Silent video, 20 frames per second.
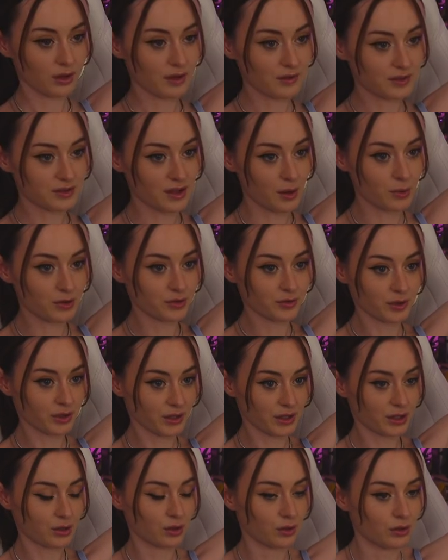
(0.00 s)
If someone's
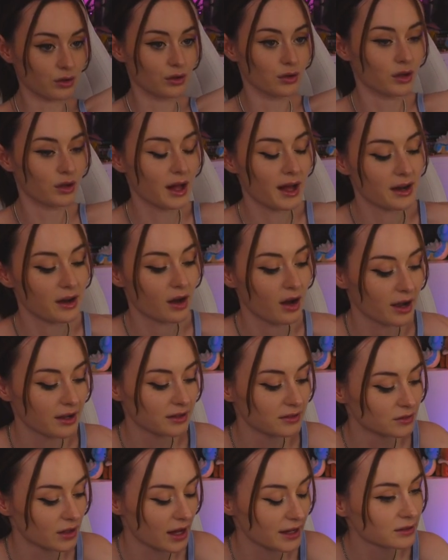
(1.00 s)
really cool and
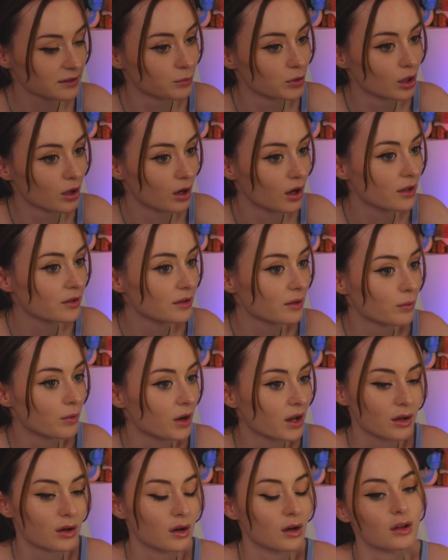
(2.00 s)
I like them a lot, then
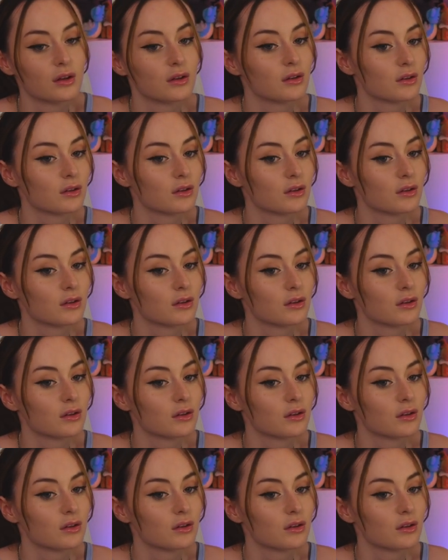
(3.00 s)
why not?